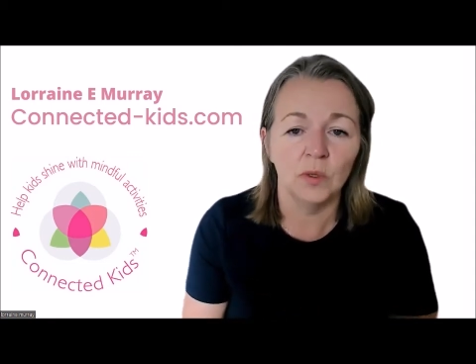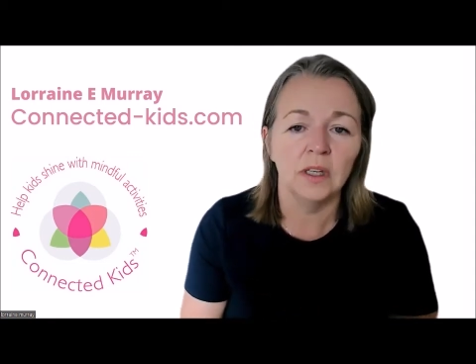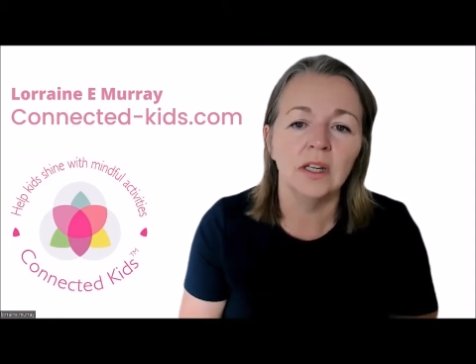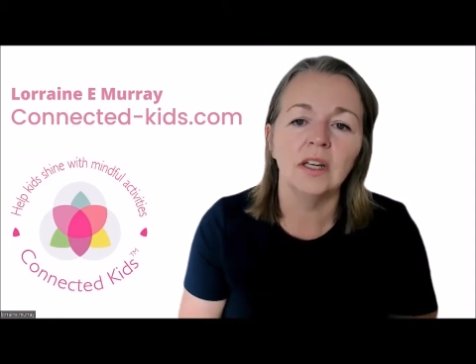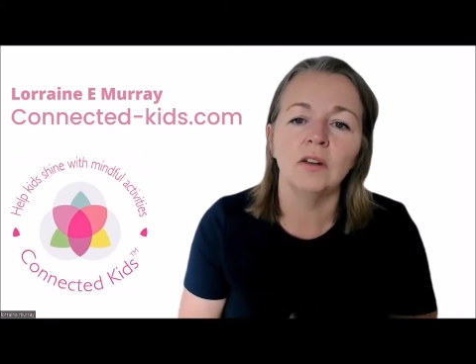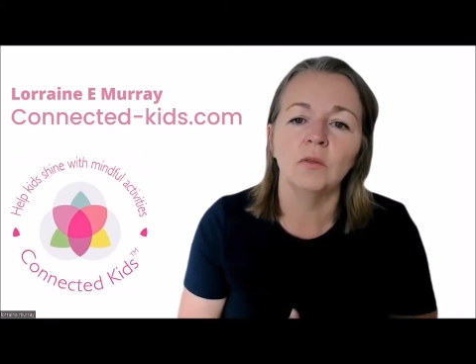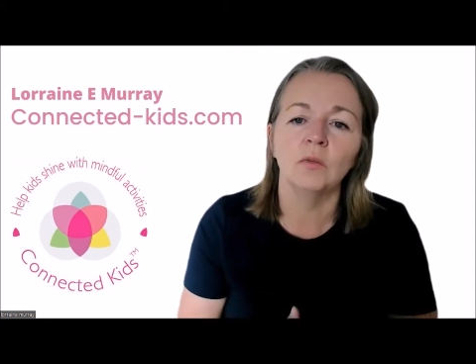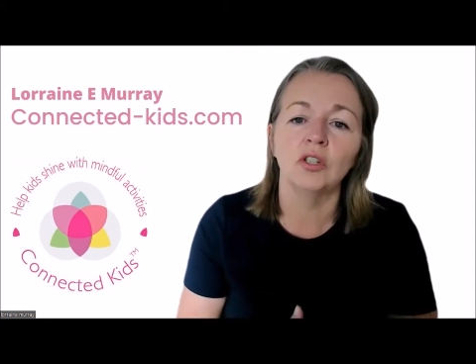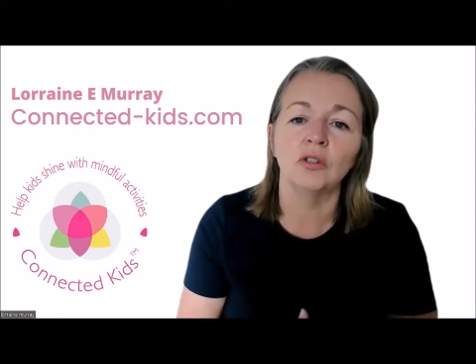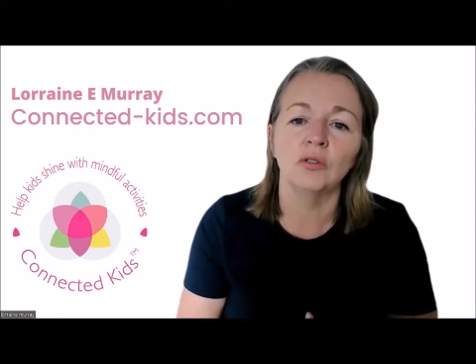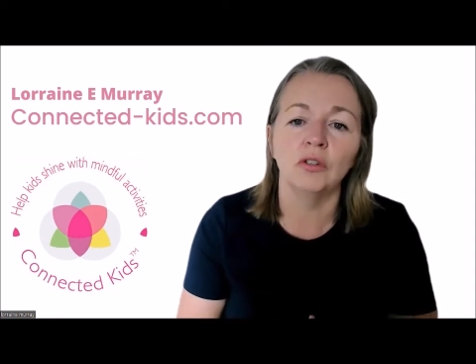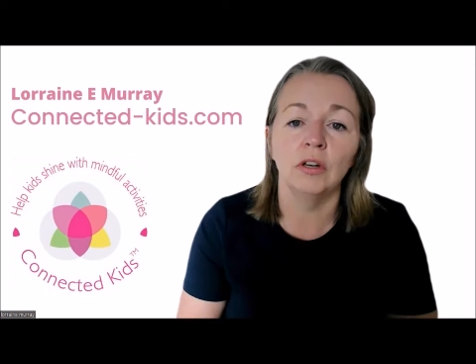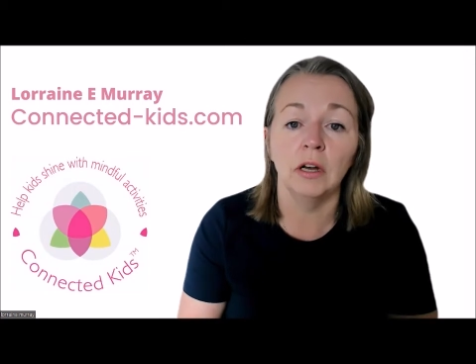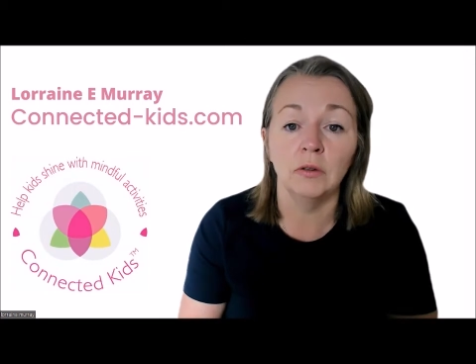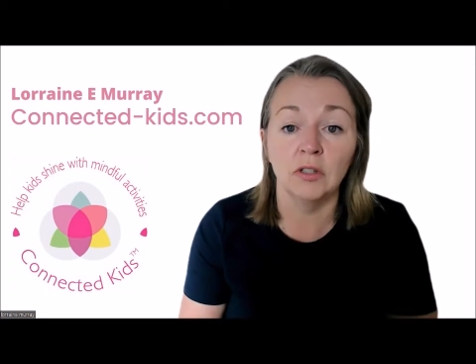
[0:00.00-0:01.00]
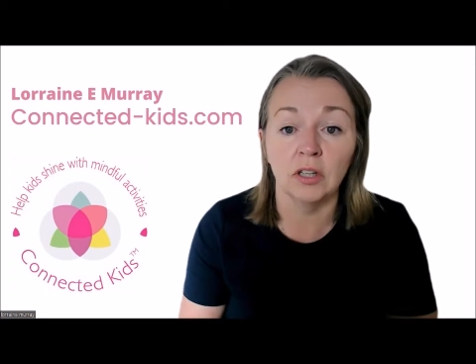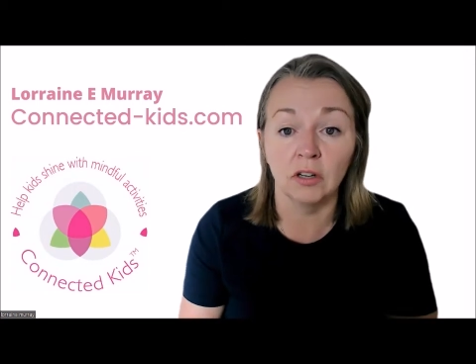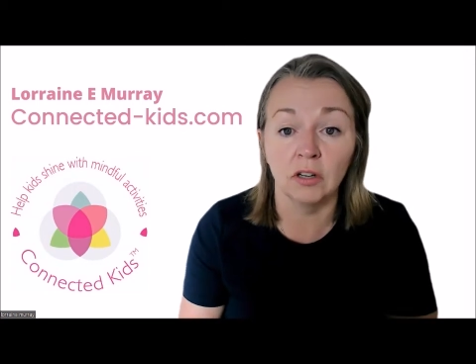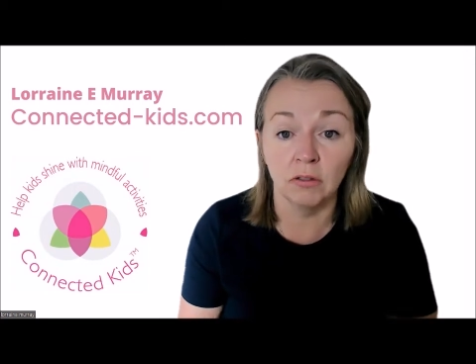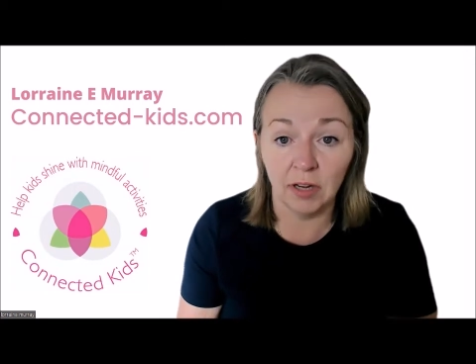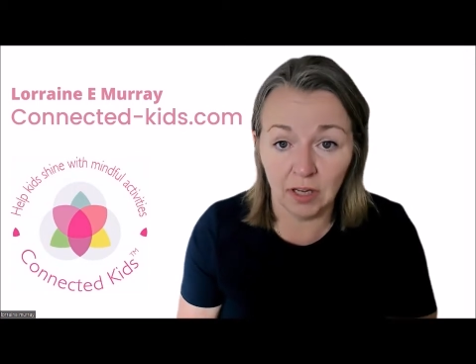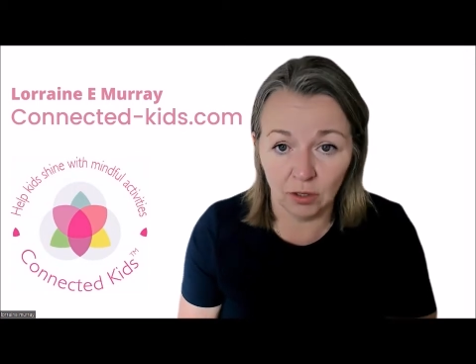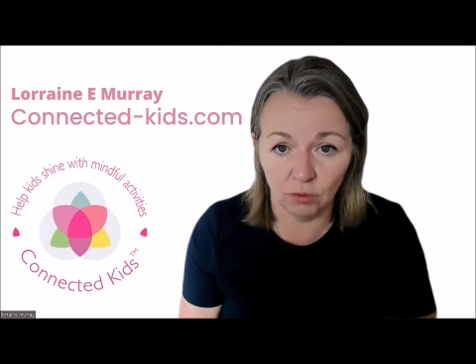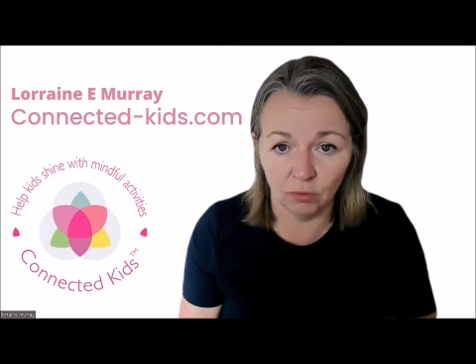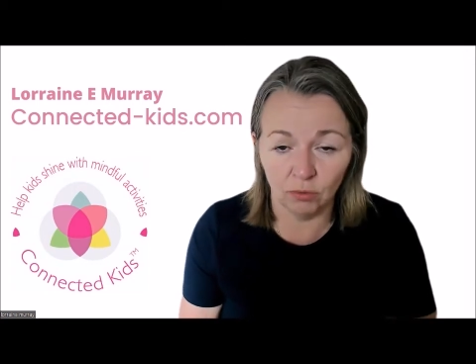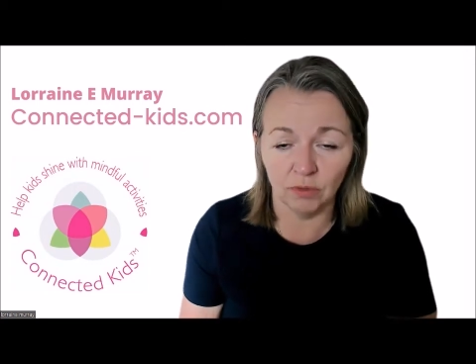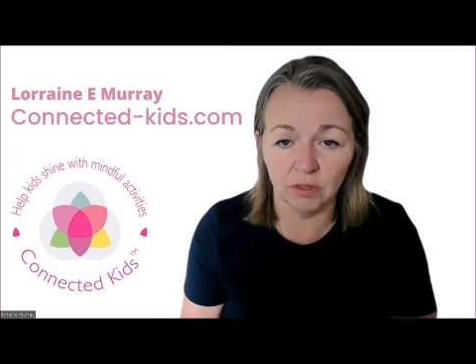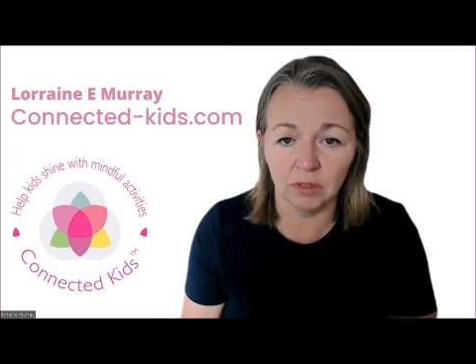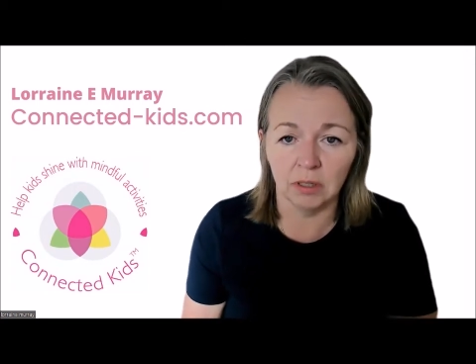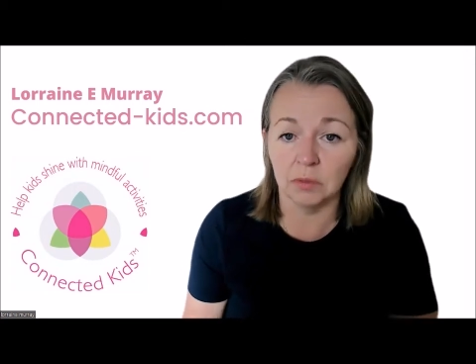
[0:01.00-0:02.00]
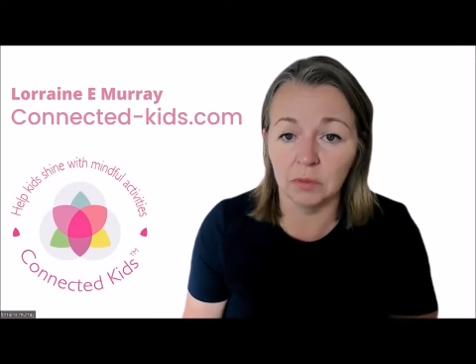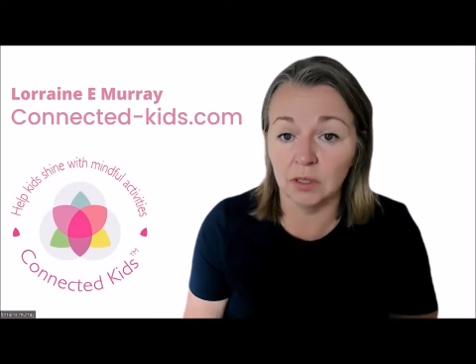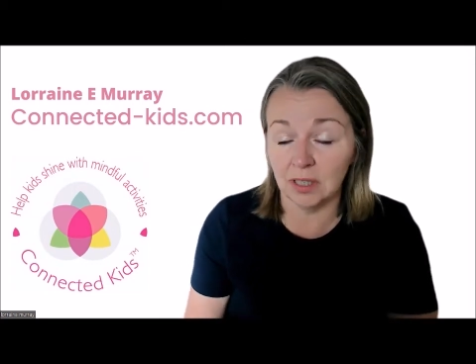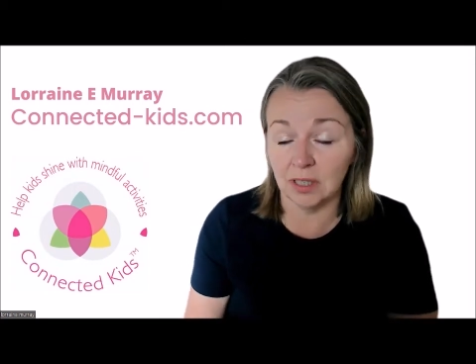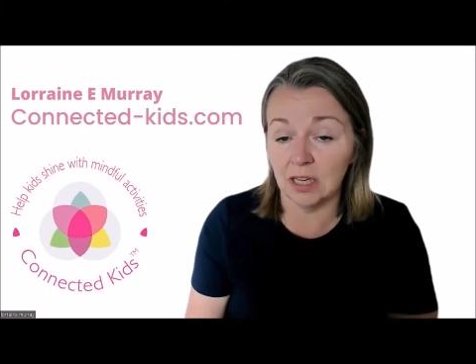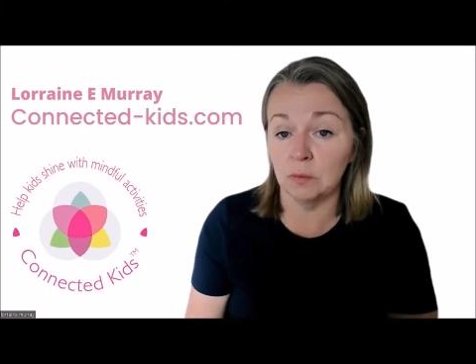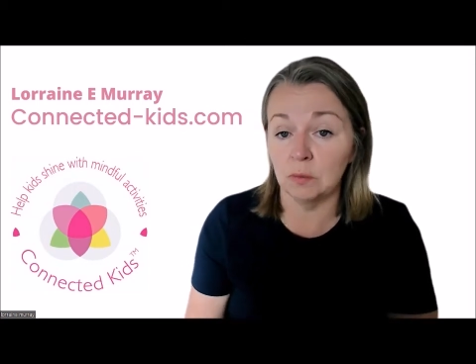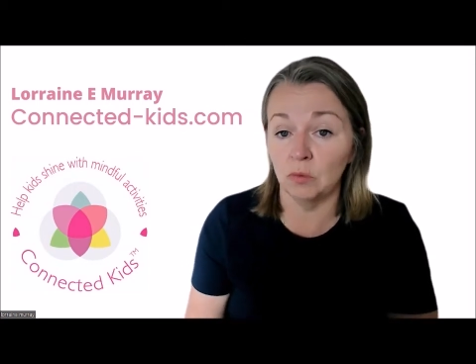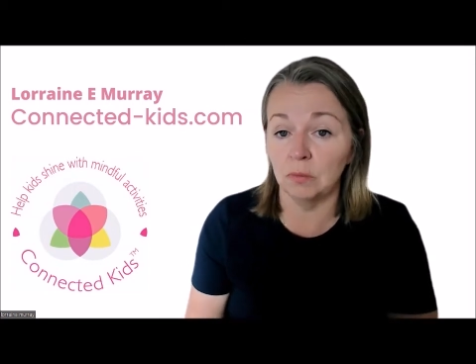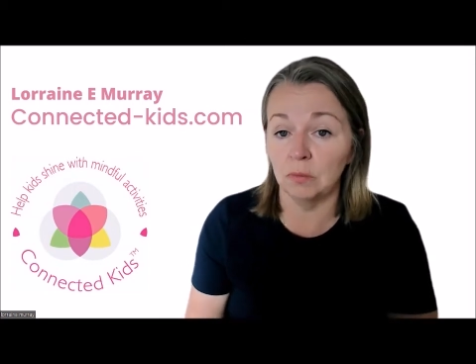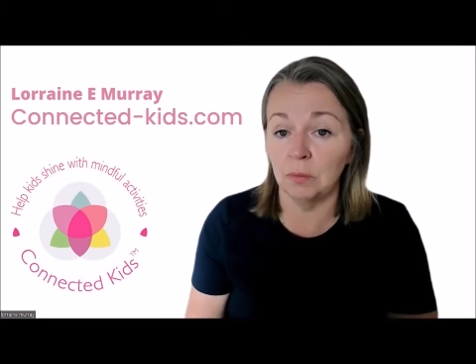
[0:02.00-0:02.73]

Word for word: We show you how to create your own scripts because that's more